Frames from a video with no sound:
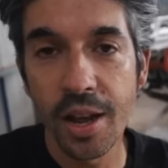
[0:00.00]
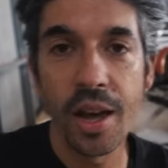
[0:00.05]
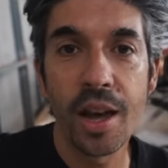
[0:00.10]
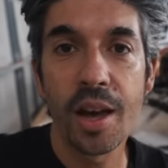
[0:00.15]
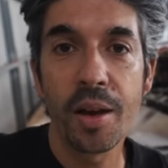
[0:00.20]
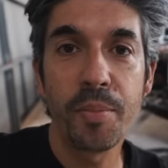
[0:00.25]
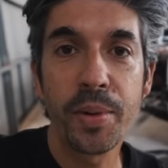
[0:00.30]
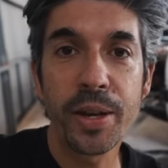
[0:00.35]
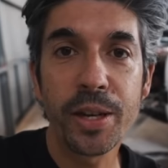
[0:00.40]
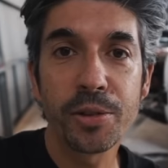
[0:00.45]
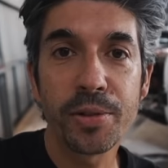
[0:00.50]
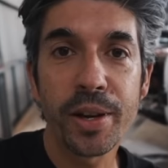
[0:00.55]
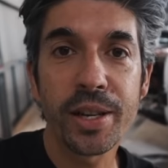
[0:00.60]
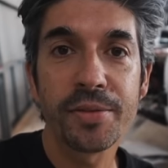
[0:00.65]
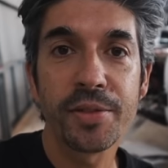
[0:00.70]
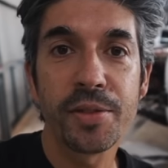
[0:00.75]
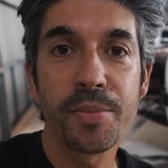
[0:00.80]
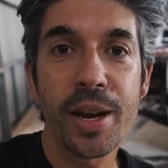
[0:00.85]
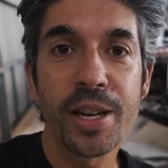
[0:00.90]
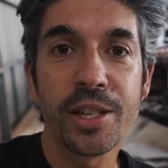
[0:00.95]
The big
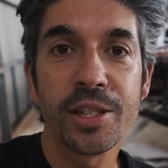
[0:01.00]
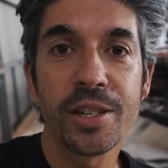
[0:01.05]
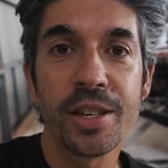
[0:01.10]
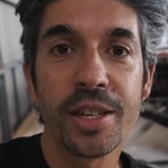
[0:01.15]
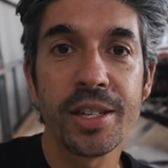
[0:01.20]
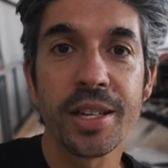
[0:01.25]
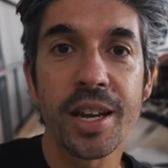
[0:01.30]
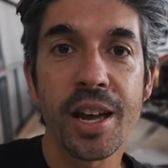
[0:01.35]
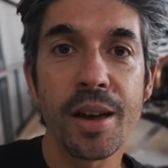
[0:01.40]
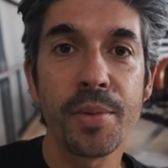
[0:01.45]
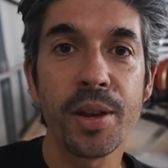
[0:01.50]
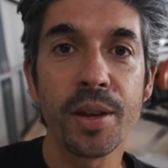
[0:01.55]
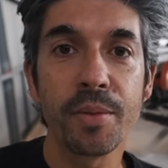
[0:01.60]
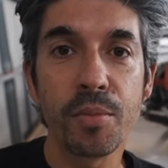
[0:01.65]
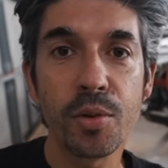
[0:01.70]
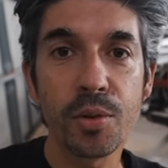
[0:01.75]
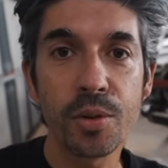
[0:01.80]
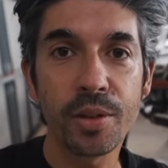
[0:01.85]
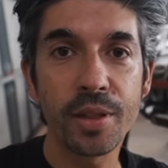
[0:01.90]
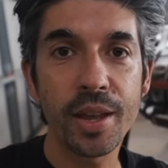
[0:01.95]
transformation is coming.
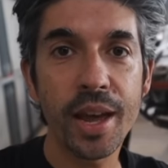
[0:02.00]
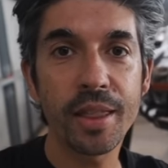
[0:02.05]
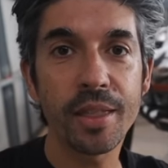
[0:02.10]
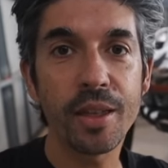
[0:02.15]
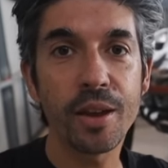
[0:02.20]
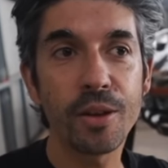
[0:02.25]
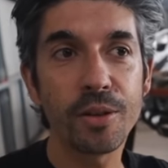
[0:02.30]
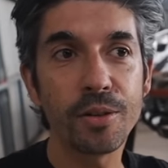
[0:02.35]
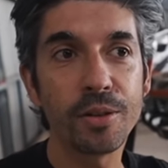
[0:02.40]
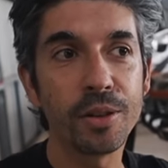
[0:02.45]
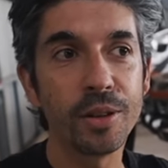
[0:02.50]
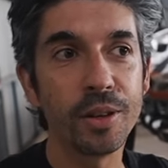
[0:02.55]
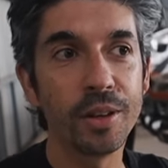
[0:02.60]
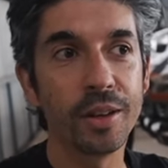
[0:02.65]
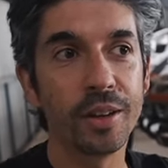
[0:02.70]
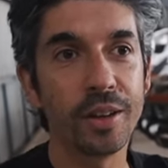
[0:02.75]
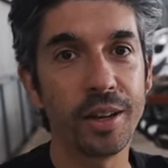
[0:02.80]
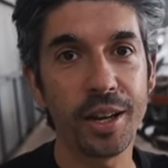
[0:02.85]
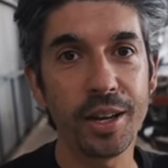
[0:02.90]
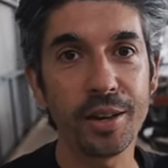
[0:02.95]
More on that though
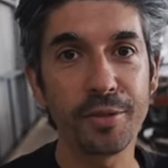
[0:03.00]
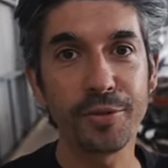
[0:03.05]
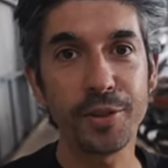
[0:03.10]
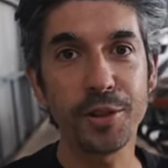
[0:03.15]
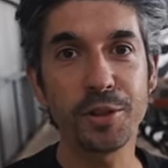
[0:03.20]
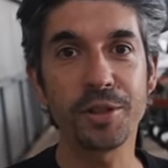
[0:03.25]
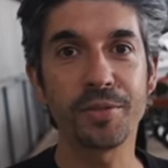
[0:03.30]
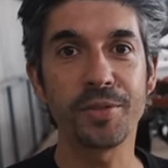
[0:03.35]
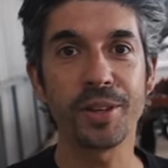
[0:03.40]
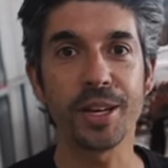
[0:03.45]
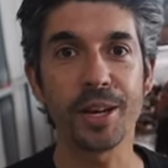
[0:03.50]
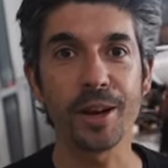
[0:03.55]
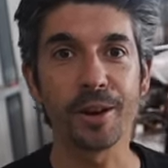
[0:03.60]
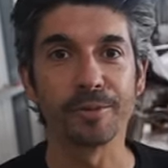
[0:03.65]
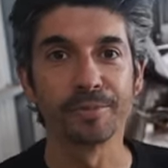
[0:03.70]
in a future video.